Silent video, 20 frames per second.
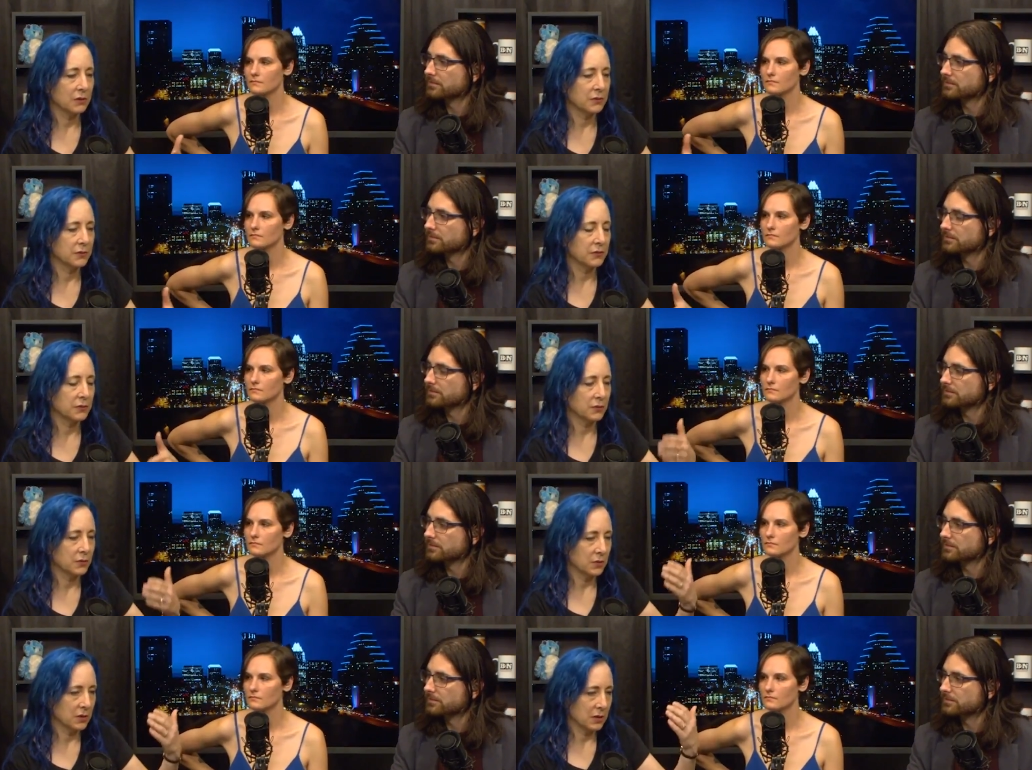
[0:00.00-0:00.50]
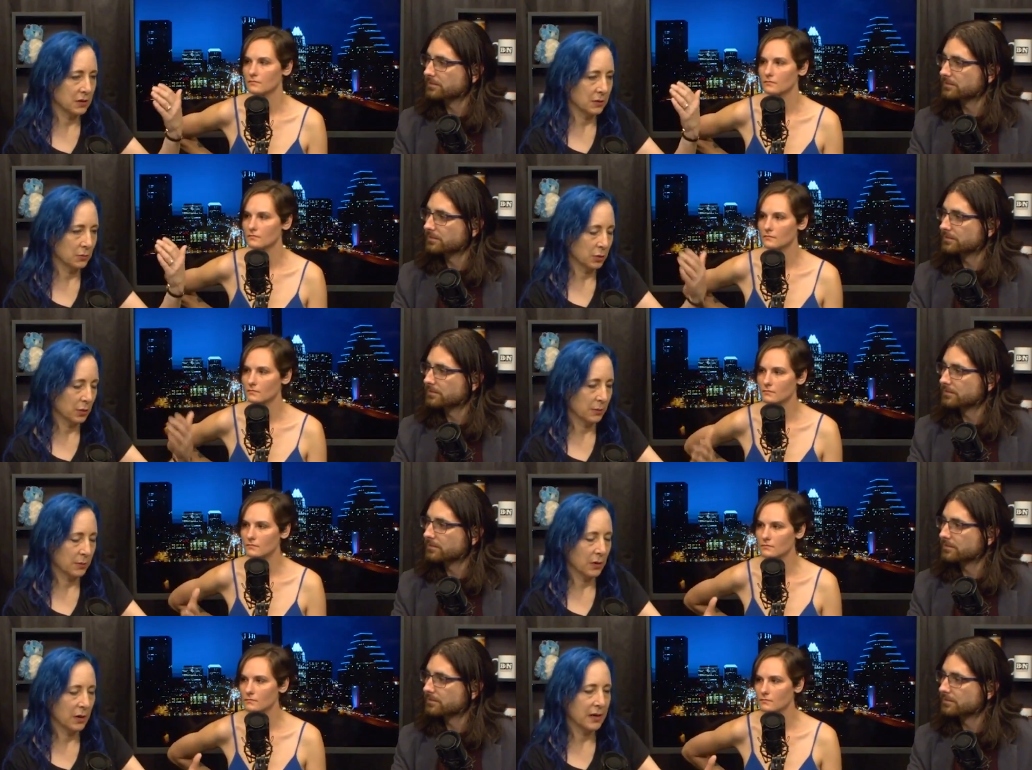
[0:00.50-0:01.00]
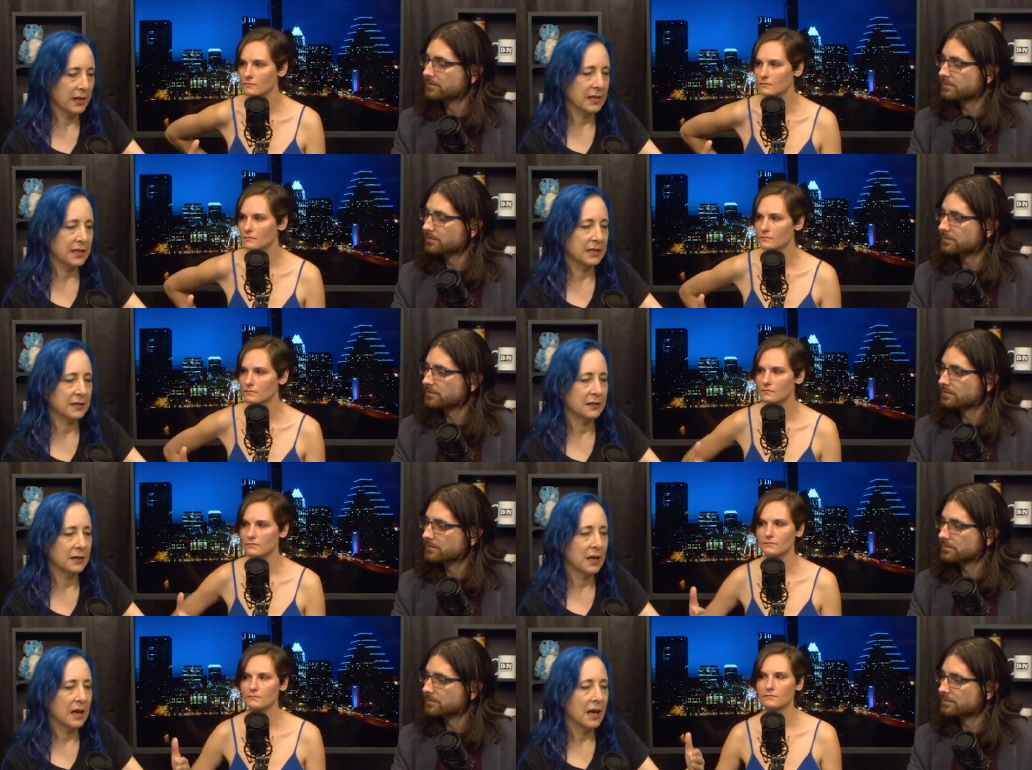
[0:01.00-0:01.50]
Speaker 1: of
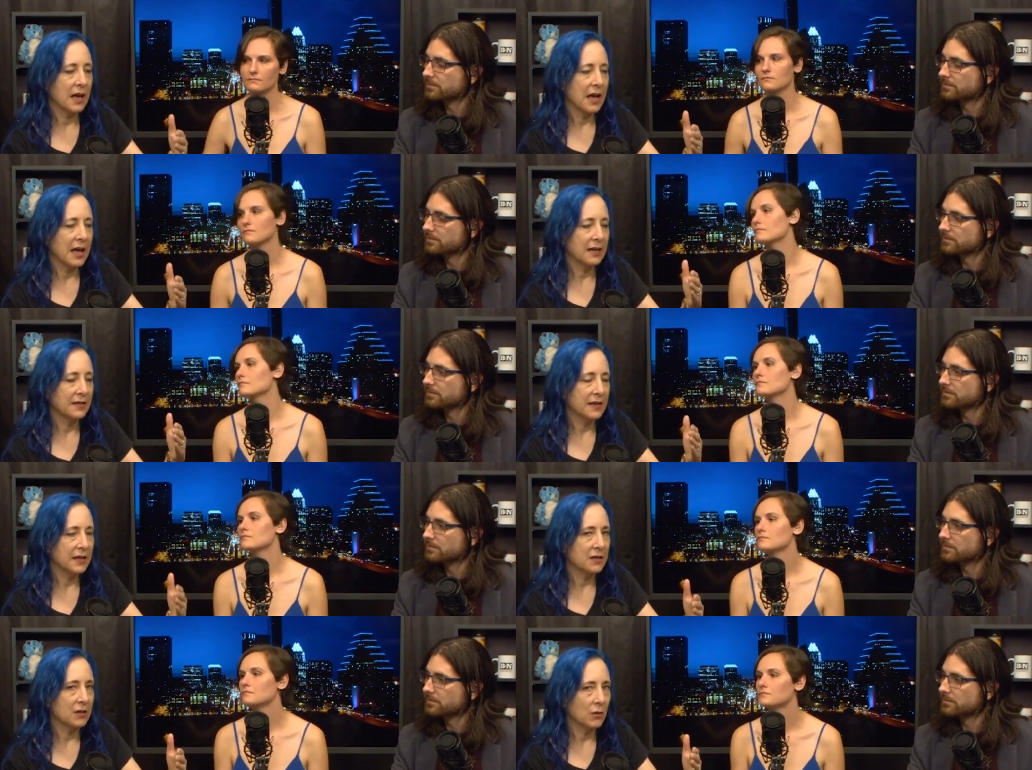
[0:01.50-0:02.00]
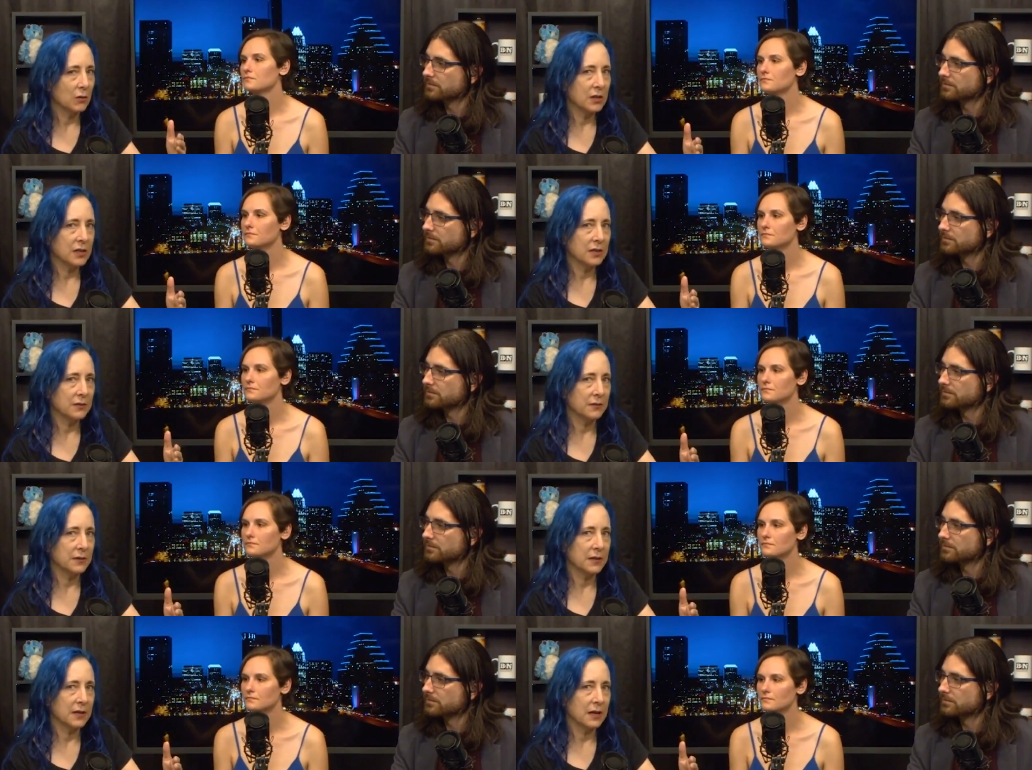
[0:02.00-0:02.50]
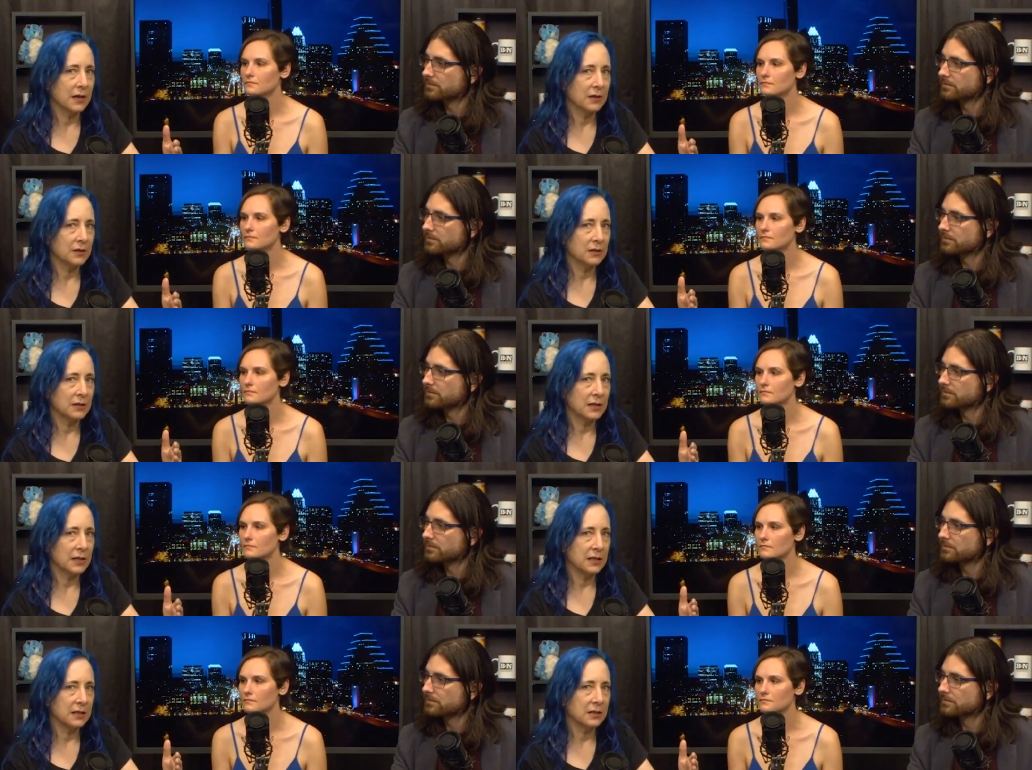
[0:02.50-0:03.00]
improprieties, and they don't even
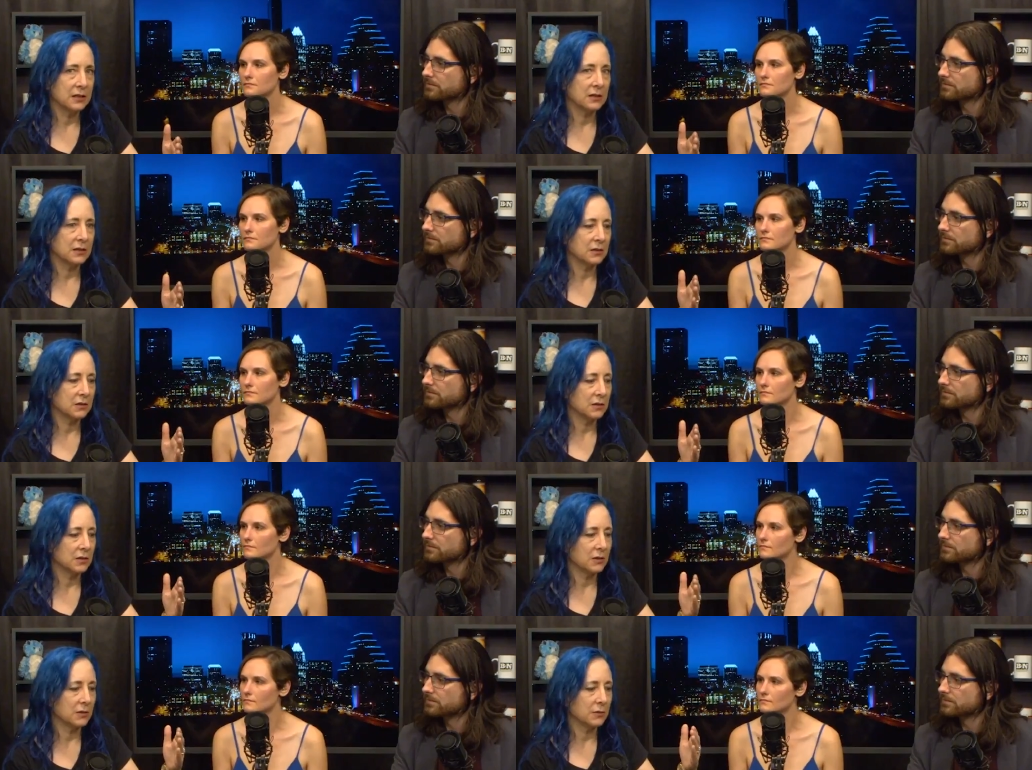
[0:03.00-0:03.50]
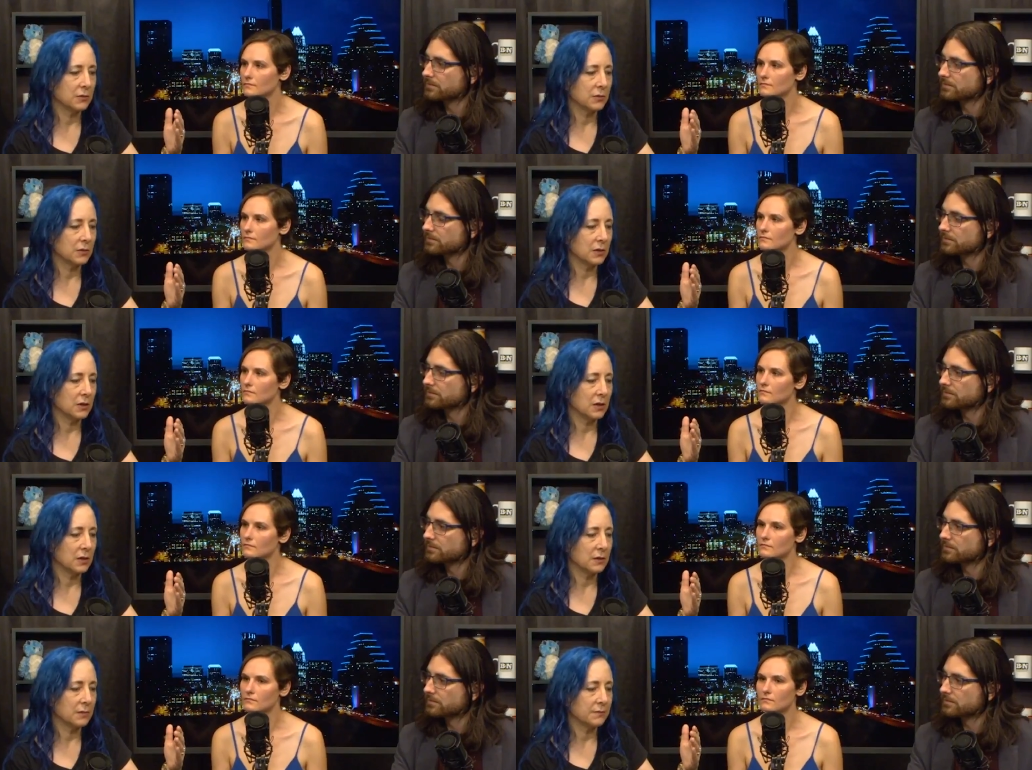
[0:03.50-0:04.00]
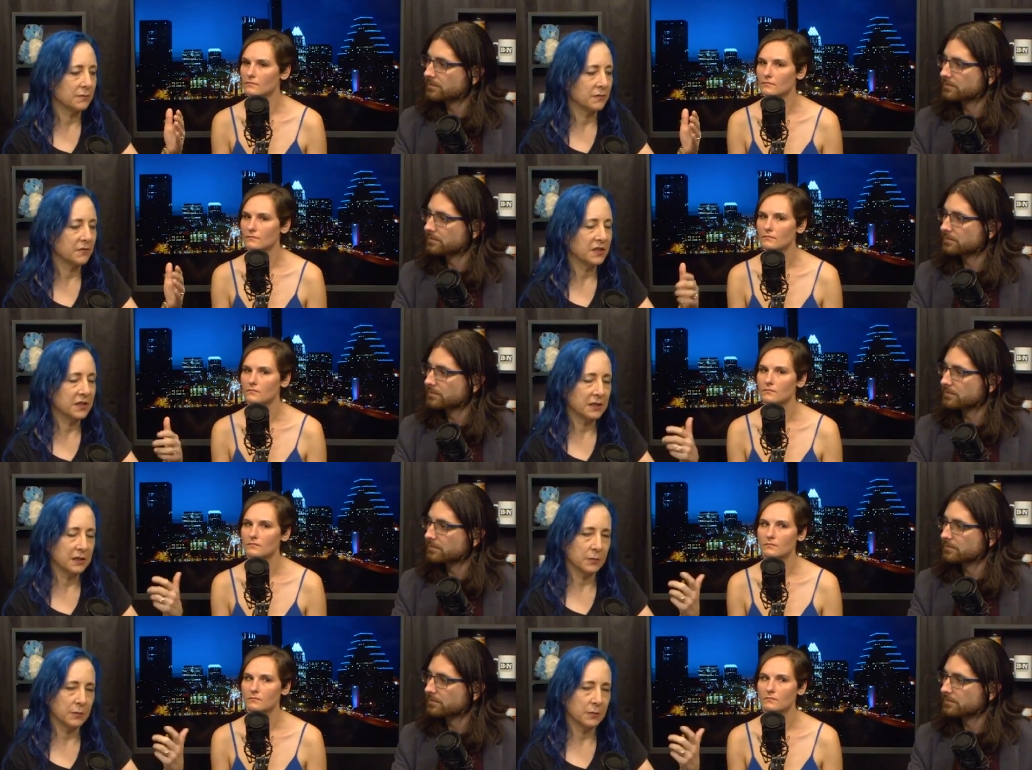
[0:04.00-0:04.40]
need the um,